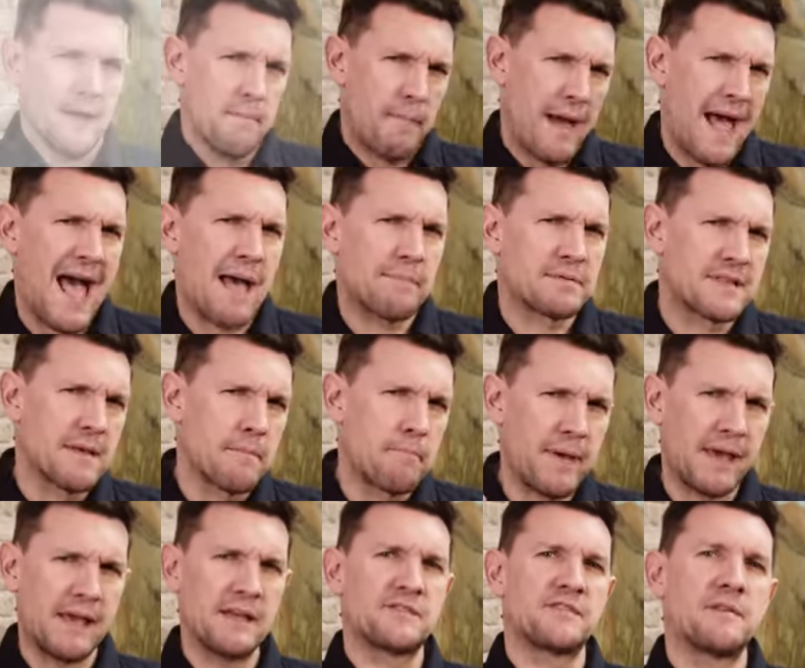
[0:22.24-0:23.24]
Perhaps the
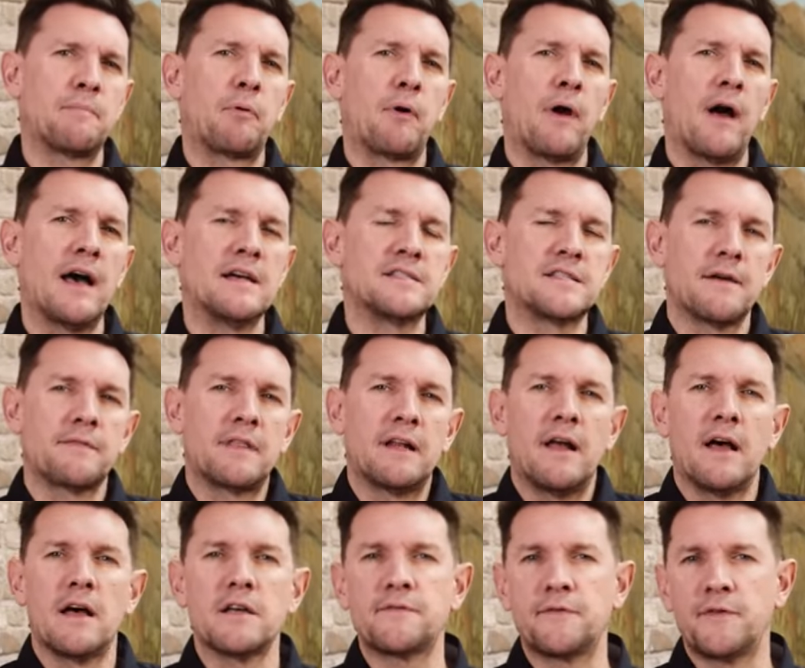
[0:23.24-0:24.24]
biggest surprise over the
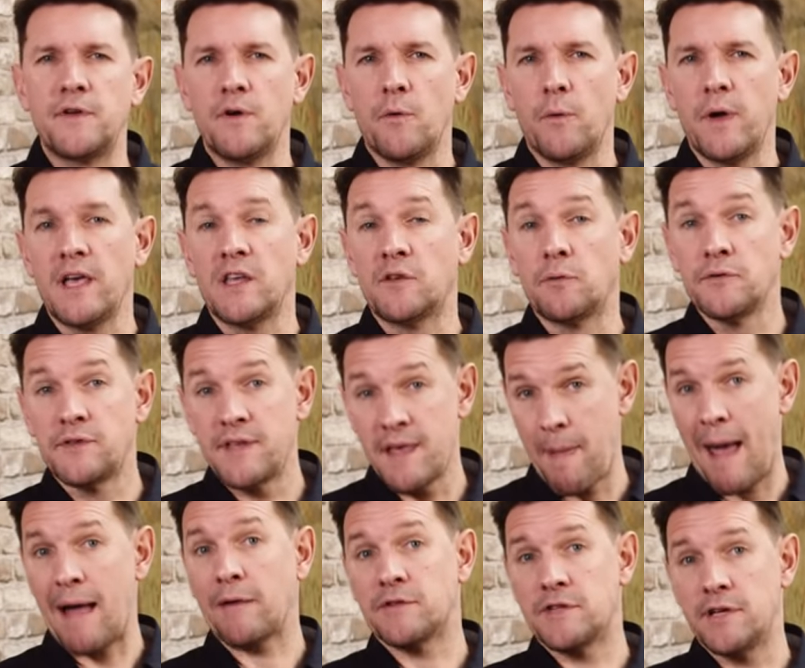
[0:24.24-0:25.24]
last few weeks was the
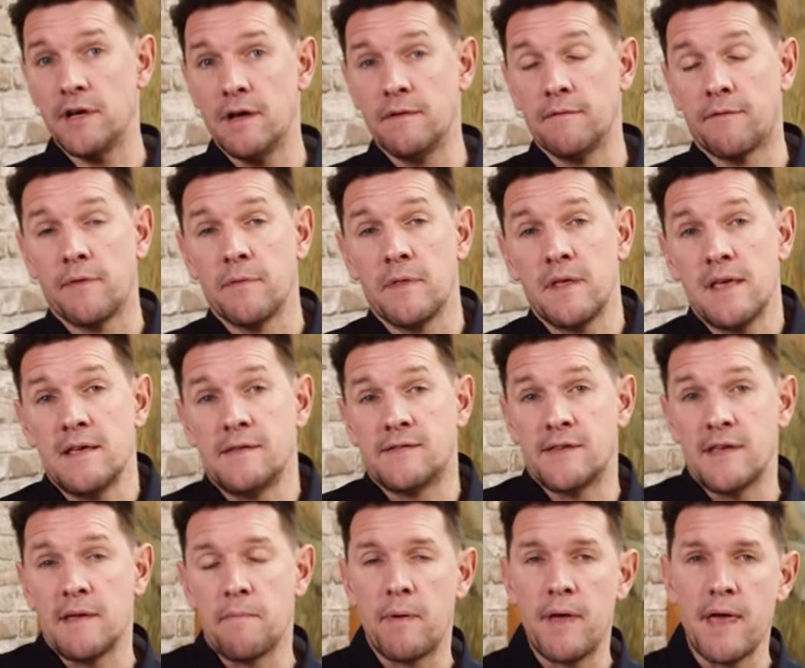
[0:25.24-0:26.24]
about turn from the E
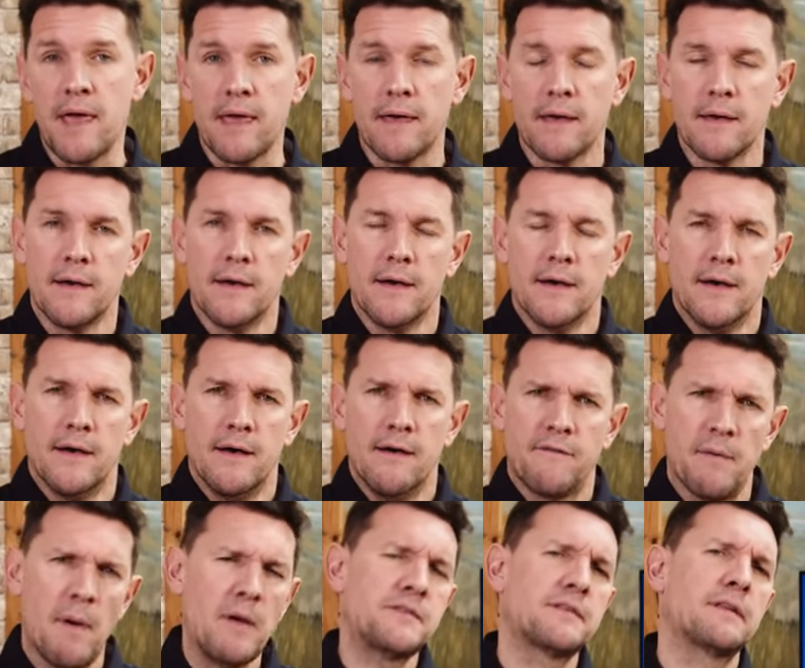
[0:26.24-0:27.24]
C B.
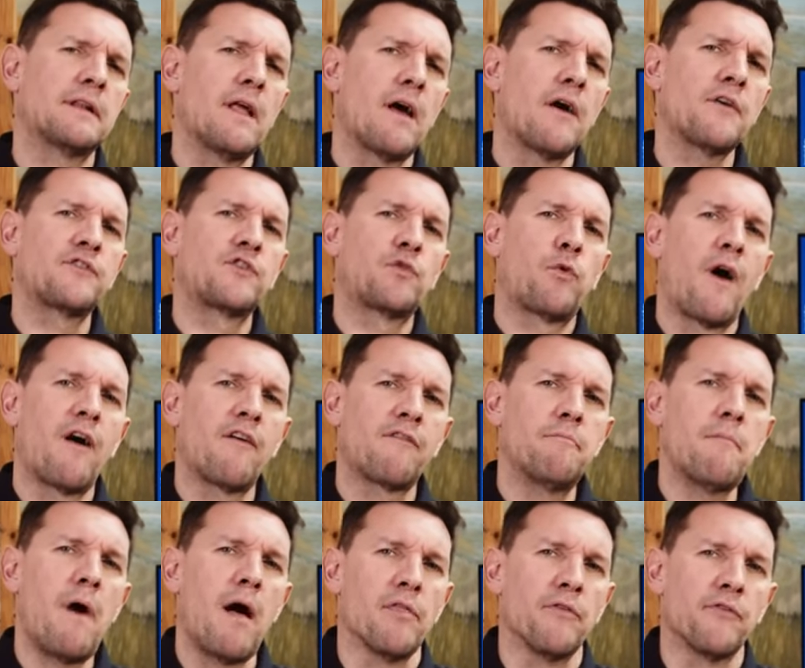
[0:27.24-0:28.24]
For most of the last
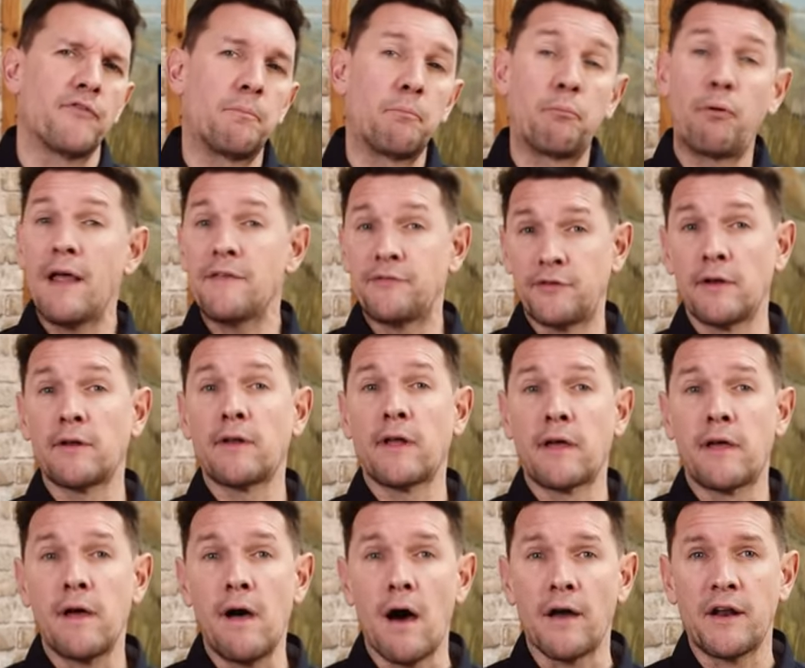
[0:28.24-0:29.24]
twelve months, President
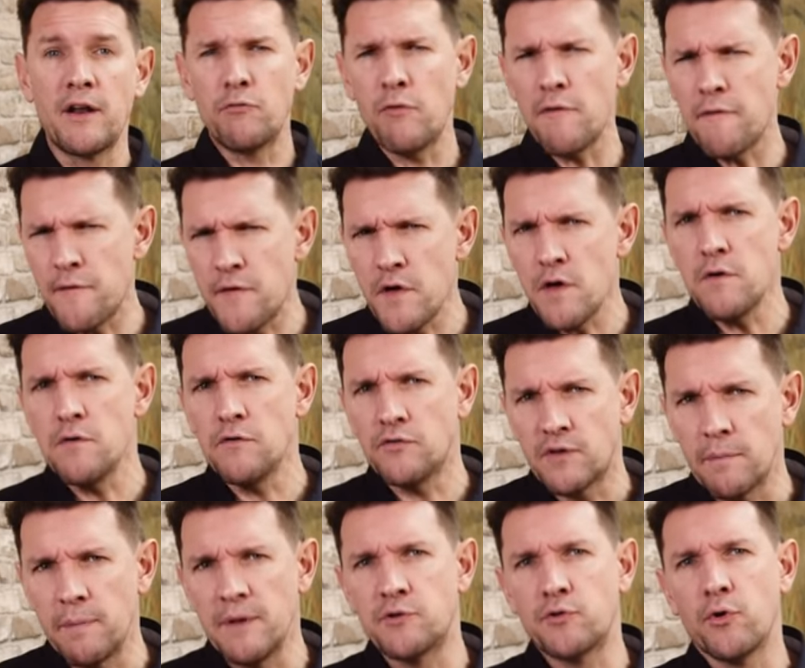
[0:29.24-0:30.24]
Lagarde had
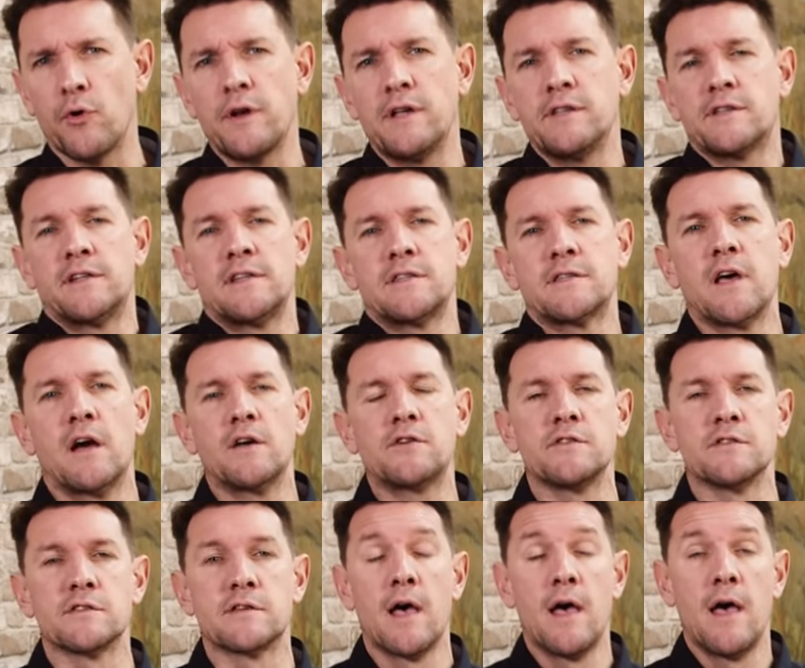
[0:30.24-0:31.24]
refused to be drawn into
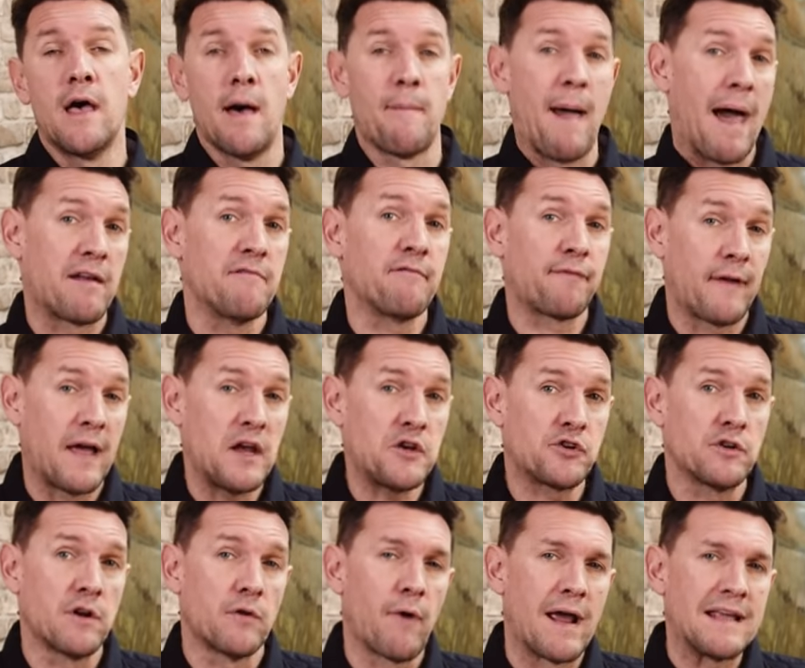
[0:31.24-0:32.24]
discussions about
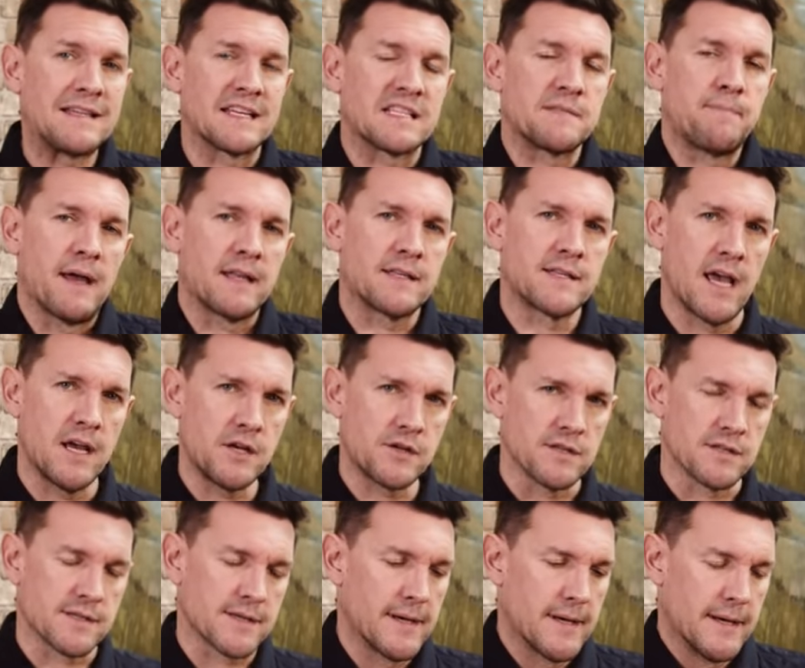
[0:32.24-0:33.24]
inflation and rate
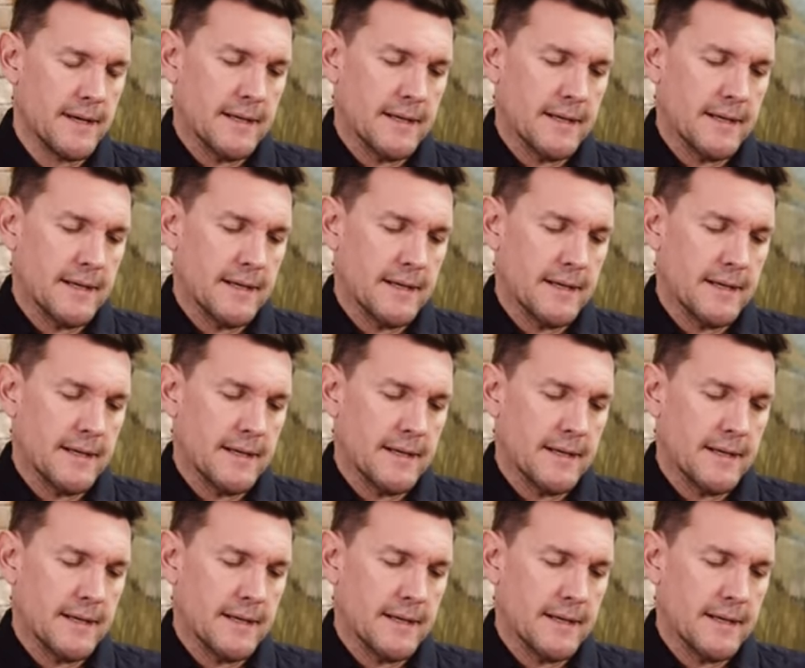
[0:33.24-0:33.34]
expectations.